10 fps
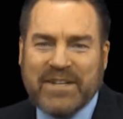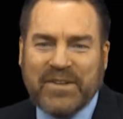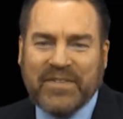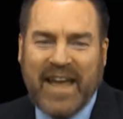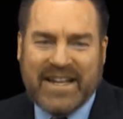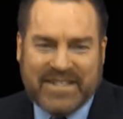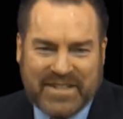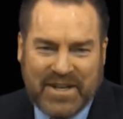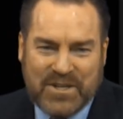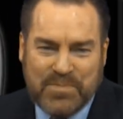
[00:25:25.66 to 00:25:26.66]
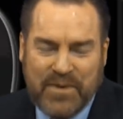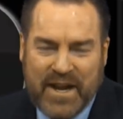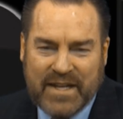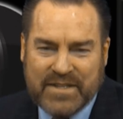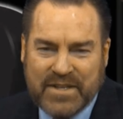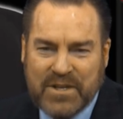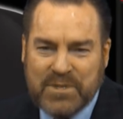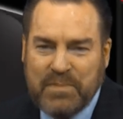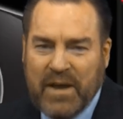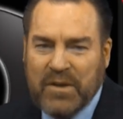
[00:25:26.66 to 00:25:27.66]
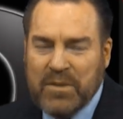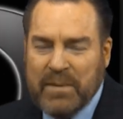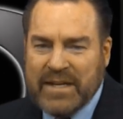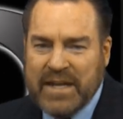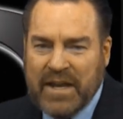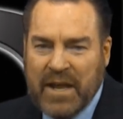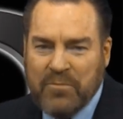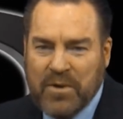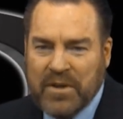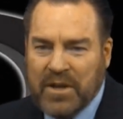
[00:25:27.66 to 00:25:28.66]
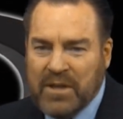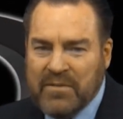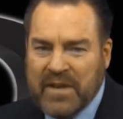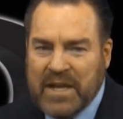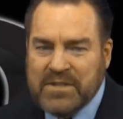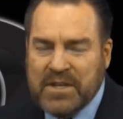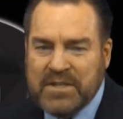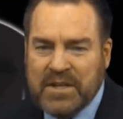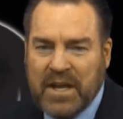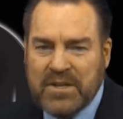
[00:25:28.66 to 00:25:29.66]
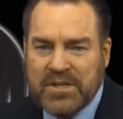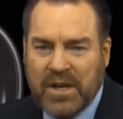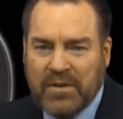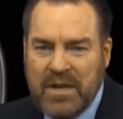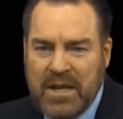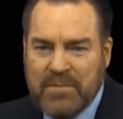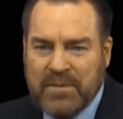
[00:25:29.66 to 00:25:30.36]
Special thanks to Coach Brands, Coach Bono, the Big Ten Network, and all of our guests on today's show.